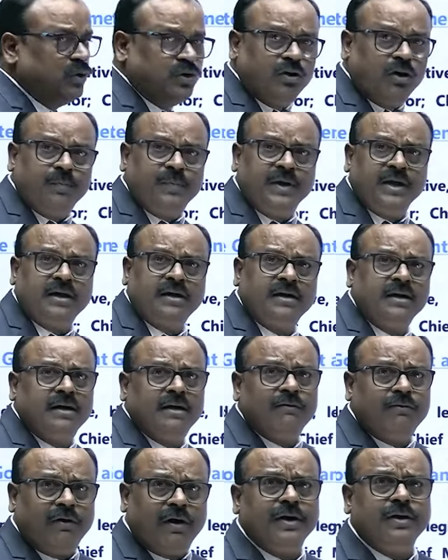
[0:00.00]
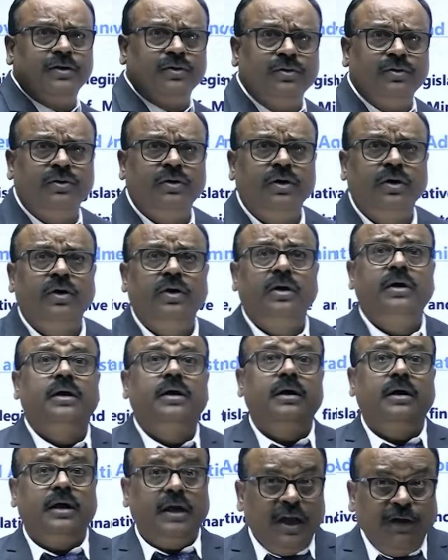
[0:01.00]
topic for you.
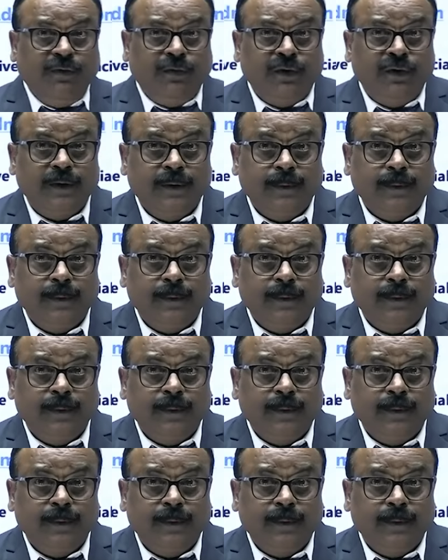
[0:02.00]
If